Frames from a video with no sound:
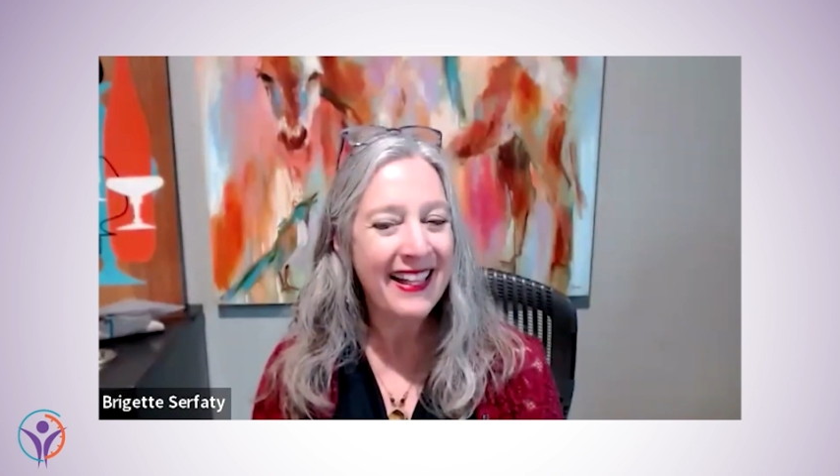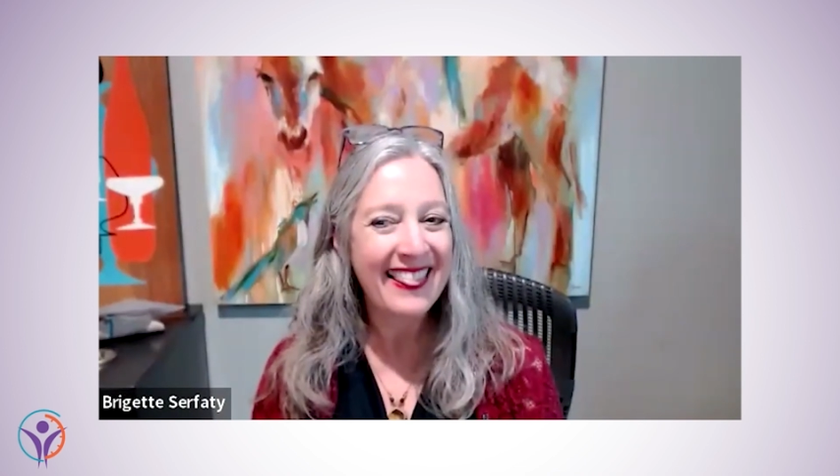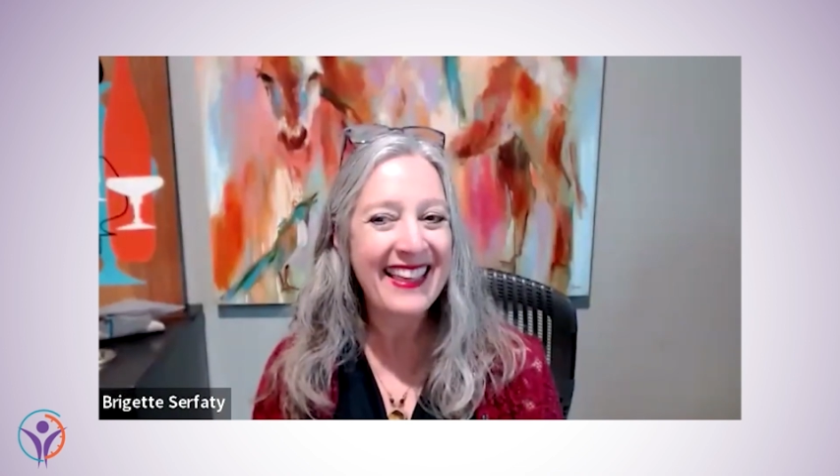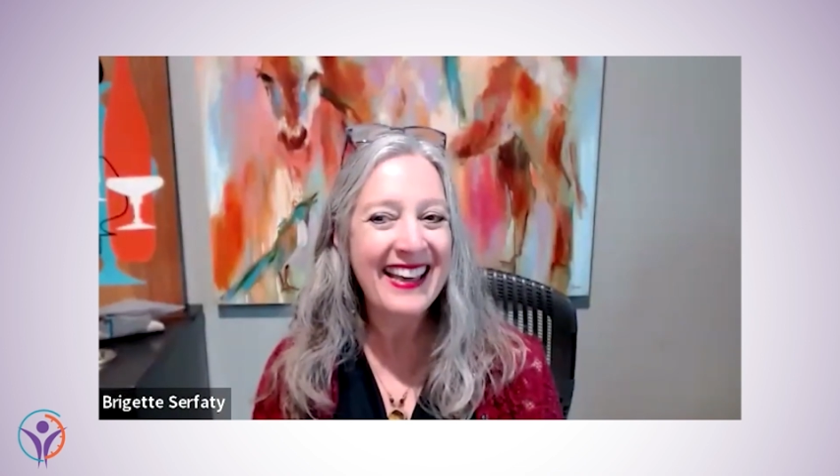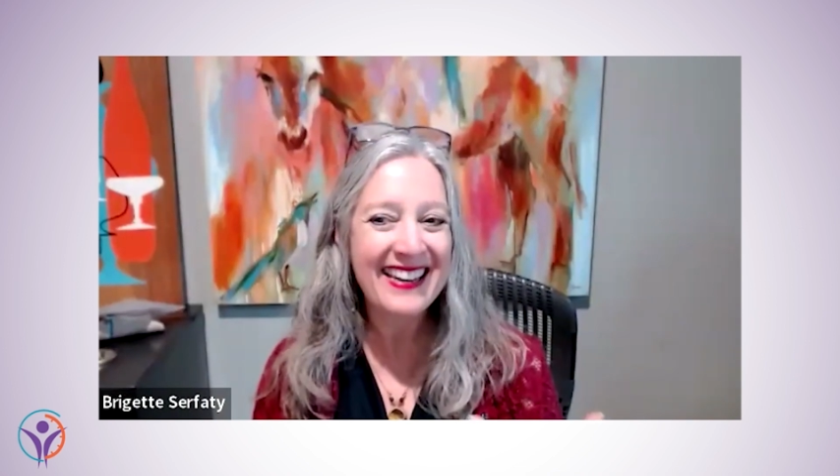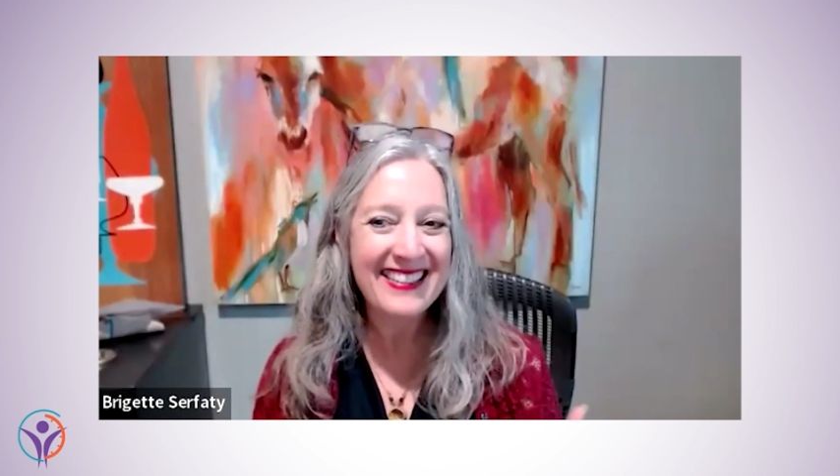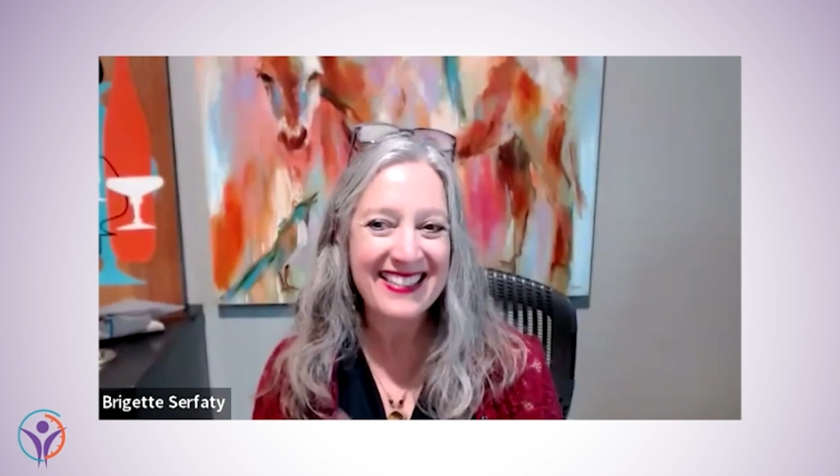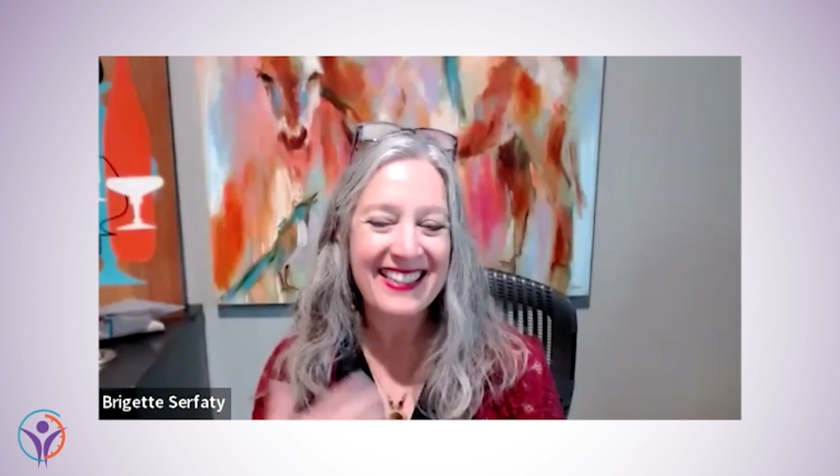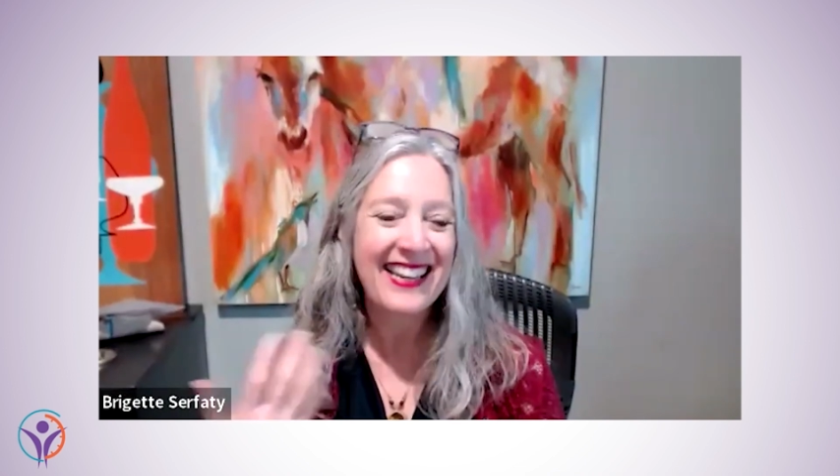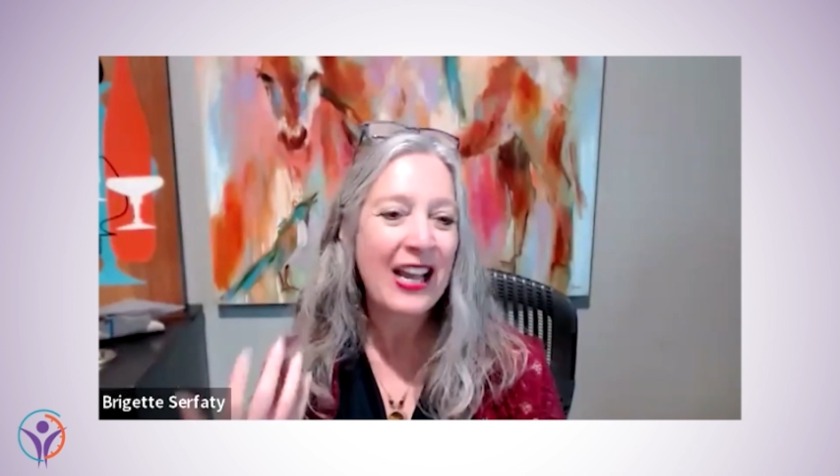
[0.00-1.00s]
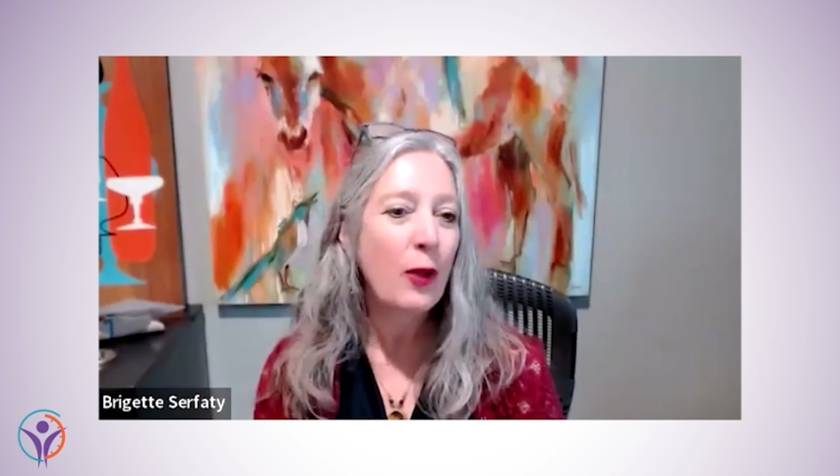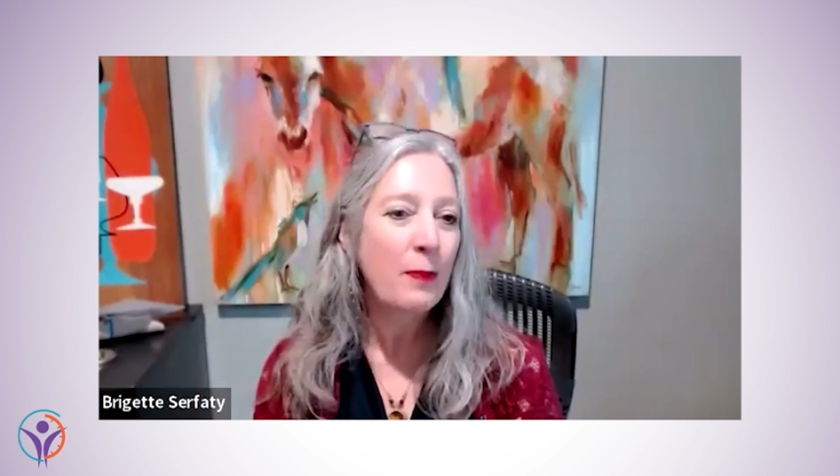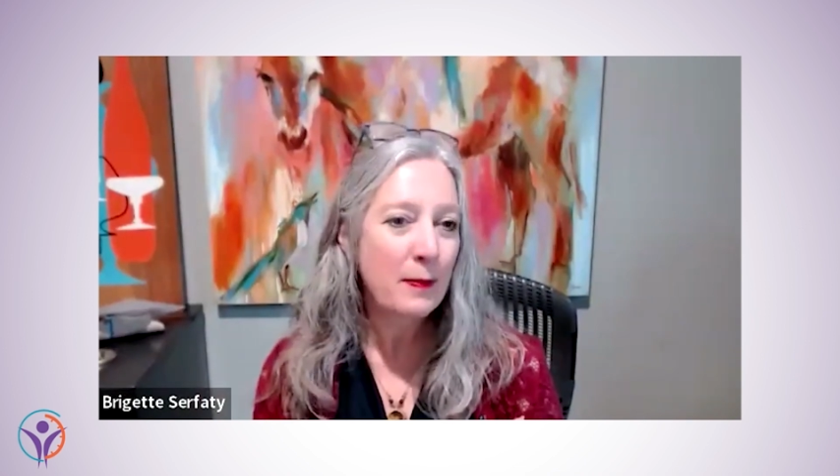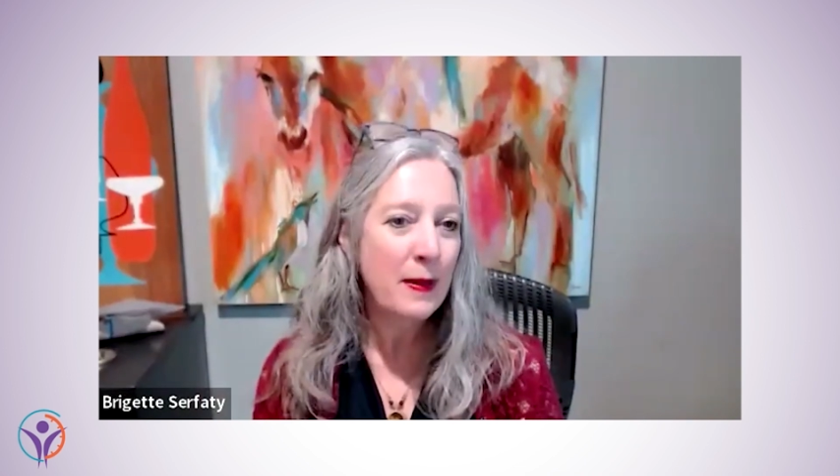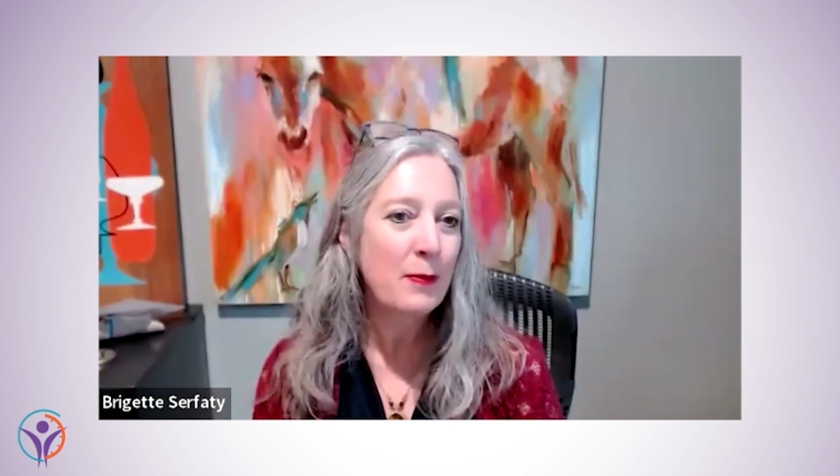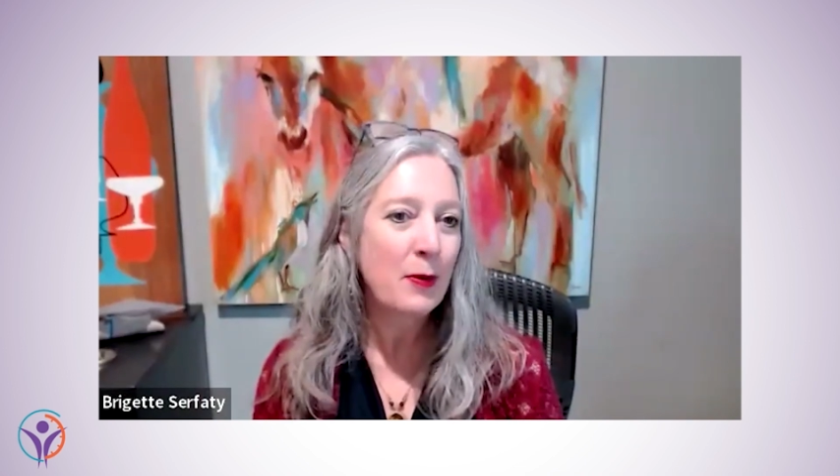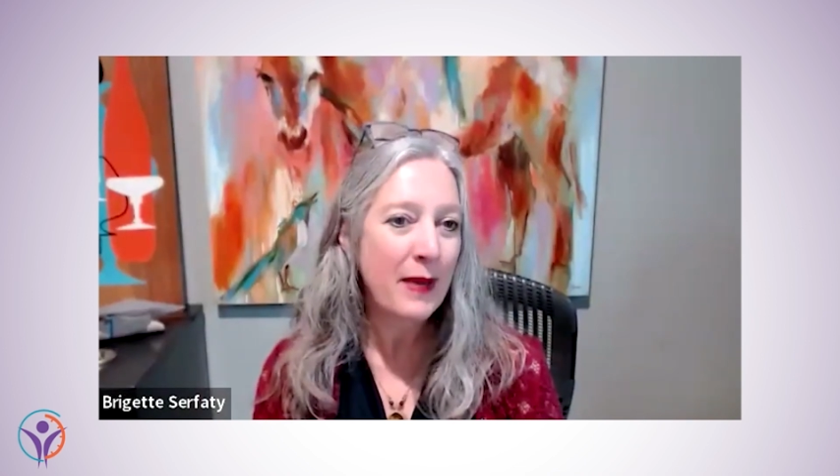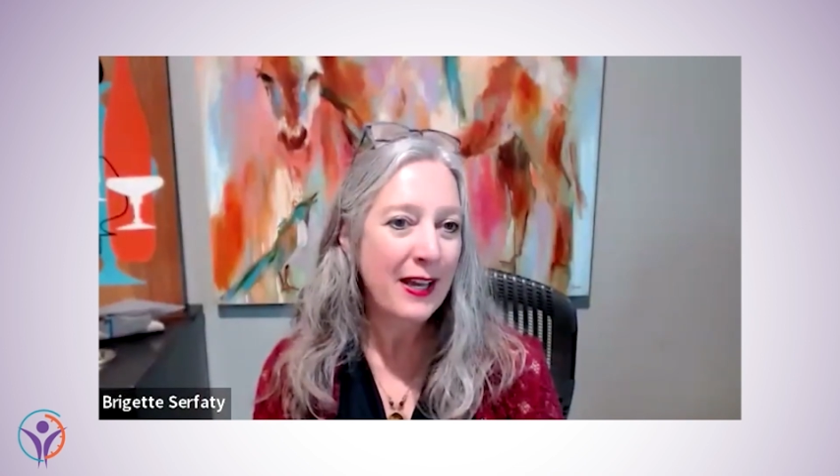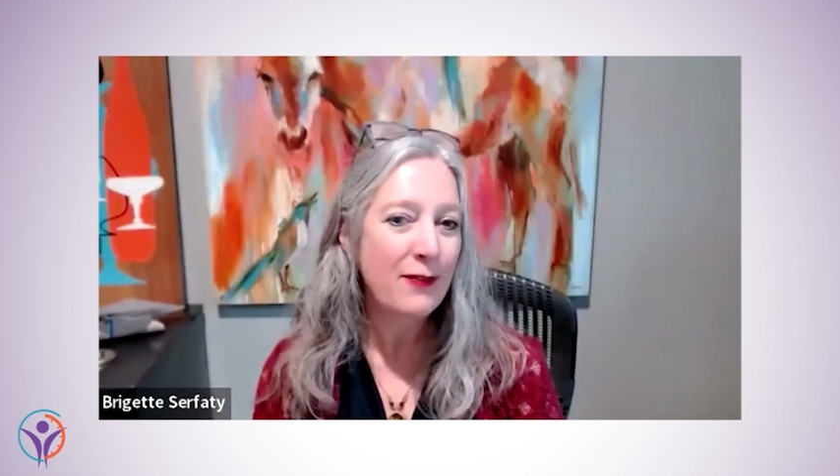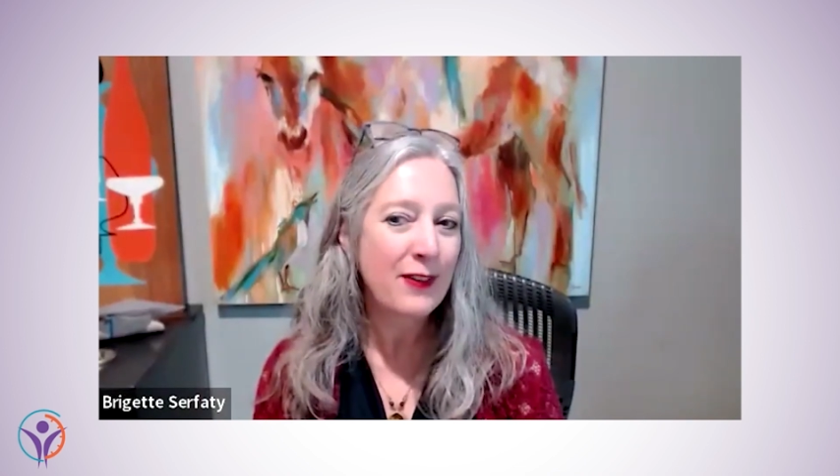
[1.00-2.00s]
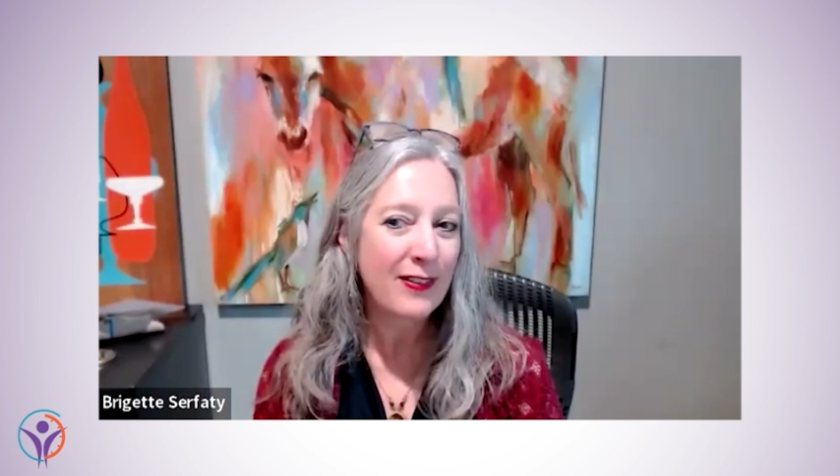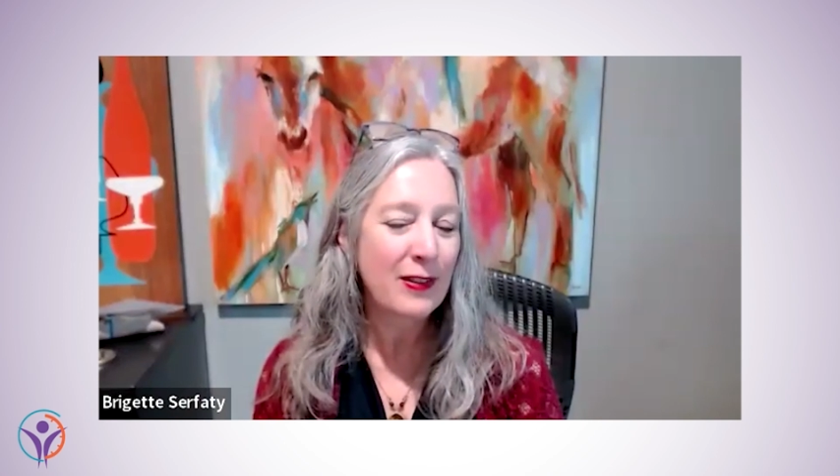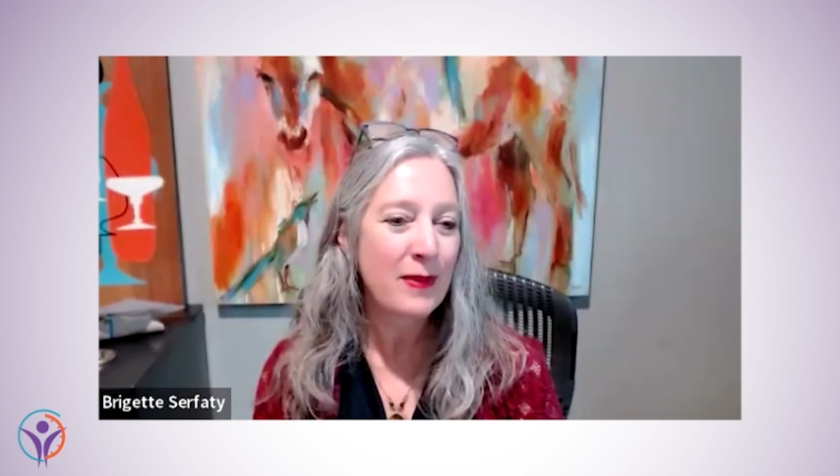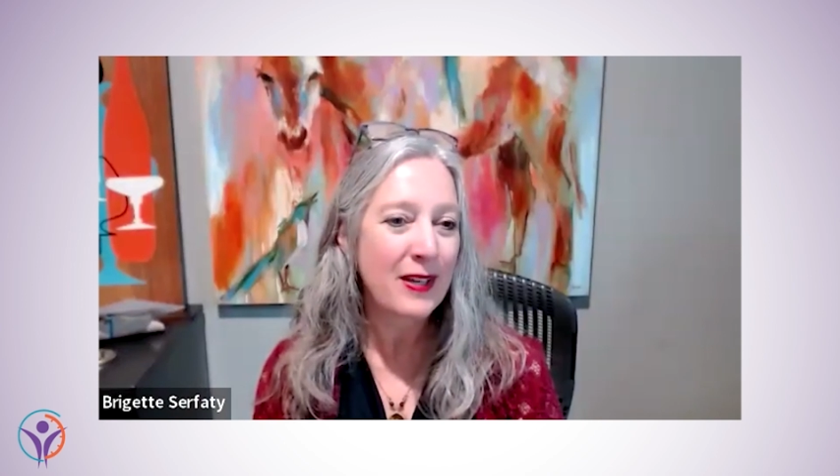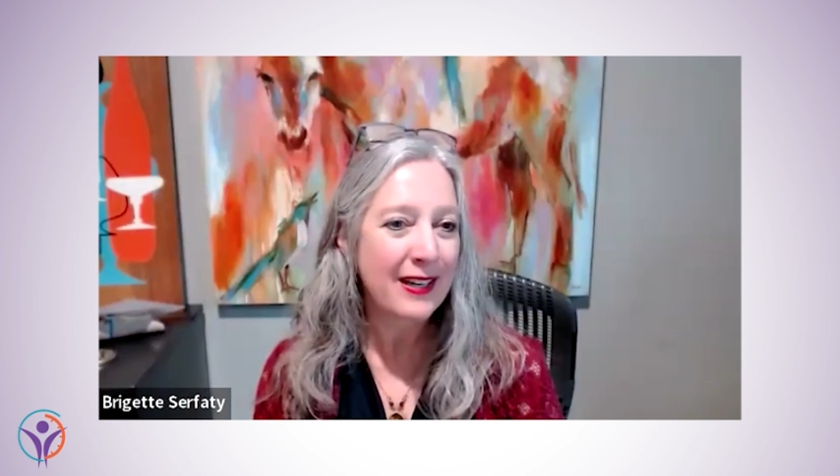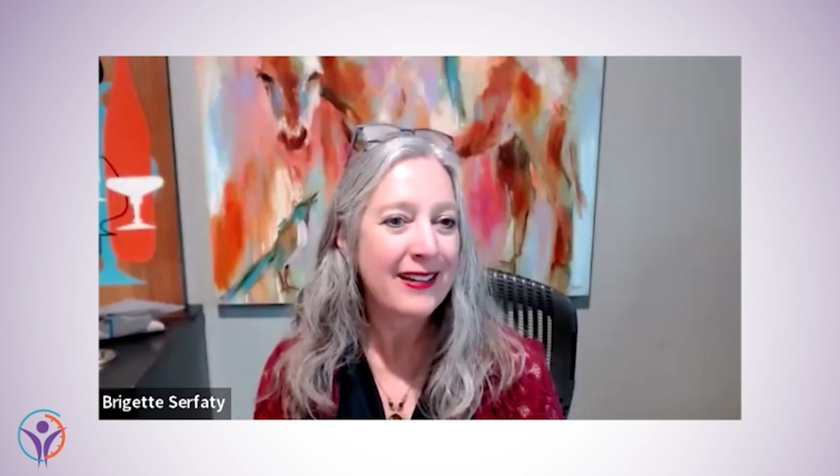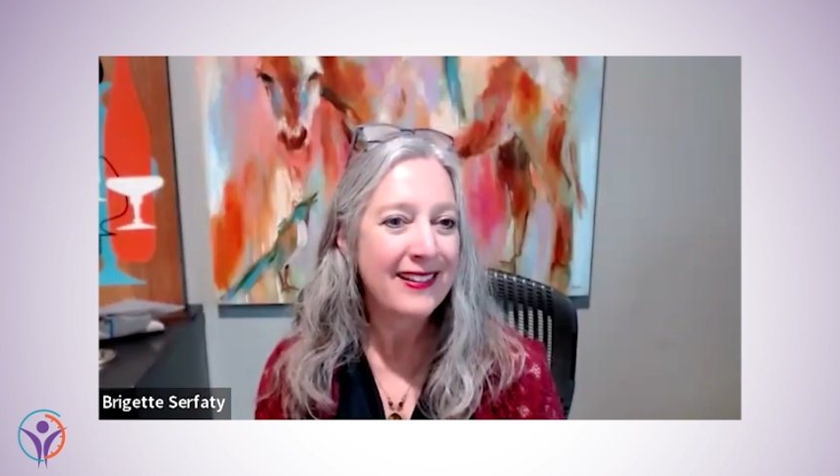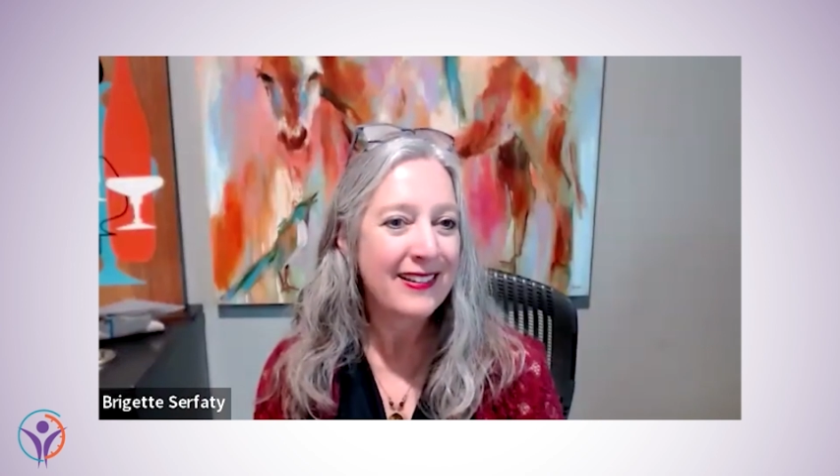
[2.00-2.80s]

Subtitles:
that is helping people manifest the money.